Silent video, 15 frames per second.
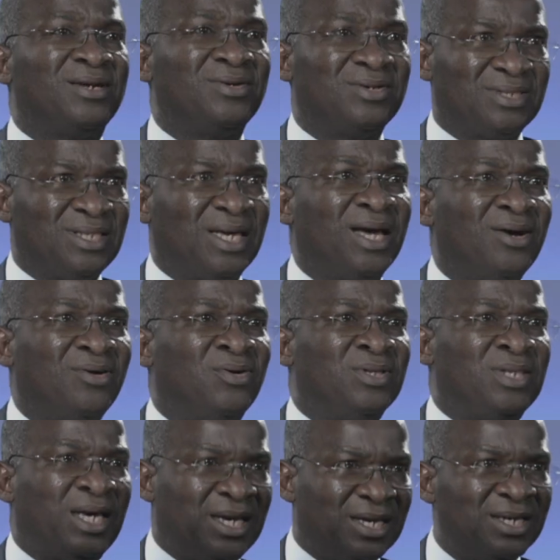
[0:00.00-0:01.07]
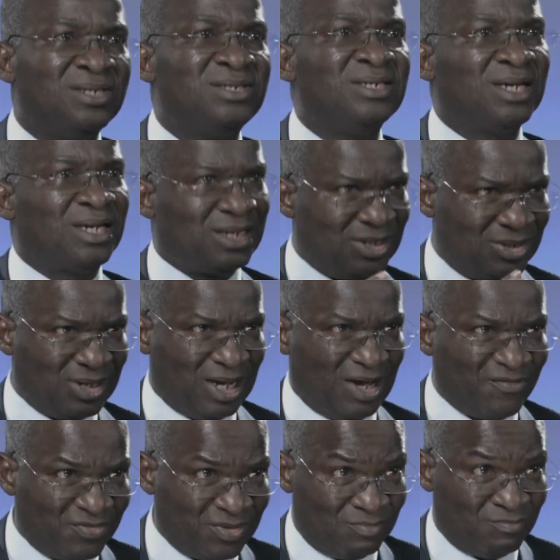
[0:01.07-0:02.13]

not there or they're aging and they don't have the